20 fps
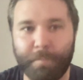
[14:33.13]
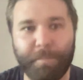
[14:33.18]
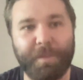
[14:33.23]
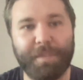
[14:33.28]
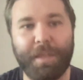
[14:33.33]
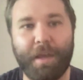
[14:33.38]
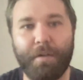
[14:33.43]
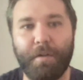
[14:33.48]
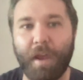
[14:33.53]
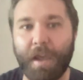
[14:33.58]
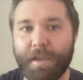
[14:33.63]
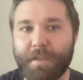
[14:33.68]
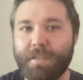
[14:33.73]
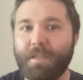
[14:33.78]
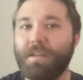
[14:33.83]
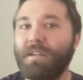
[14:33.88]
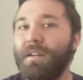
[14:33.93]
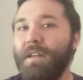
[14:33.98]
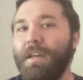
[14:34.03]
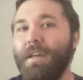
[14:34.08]
but there is
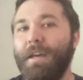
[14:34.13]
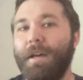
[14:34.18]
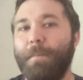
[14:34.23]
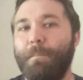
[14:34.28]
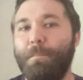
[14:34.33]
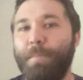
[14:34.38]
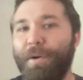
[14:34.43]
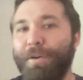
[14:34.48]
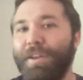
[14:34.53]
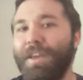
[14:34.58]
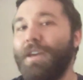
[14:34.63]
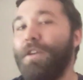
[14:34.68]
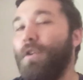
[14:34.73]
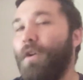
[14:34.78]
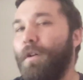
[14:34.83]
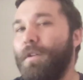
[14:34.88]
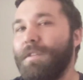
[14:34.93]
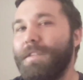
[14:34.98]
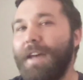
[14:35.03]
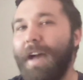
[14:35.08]
clear body
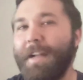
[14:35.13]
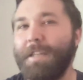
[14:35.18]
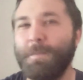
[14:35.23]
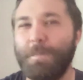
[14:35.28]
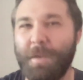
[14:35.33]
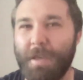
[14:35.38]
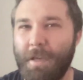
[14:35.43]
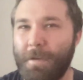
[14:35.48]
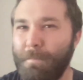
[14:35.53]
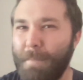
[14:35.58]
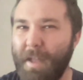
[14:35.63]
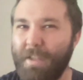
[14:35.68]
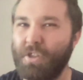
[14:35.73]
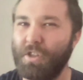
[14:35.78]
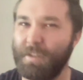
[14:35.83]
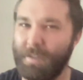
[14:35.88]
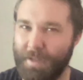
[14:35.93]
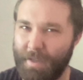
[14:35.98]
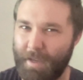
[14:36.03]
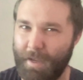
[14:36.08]
contact being
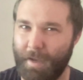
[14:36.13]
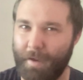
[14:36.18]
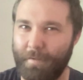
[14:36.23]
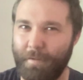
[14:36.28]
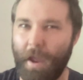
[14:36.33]
mentioned here,